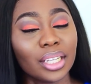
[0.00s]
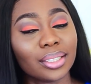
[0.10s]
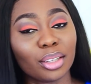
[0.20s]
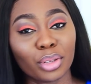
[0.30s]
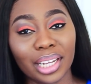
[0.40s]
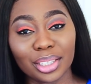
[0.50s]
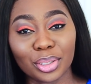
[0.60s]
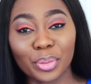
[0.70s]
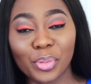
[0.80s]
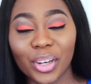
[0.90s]
So if you'd like to
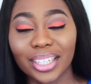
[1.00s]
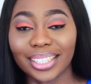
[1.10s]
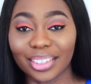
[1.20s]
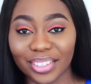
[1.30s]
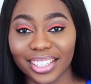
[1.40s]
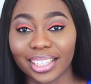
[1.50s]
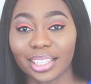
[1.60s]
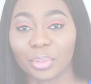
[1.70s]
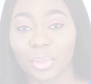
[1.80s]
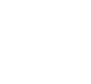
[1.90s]
know more, definitely
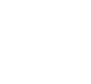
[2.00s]
keep watching.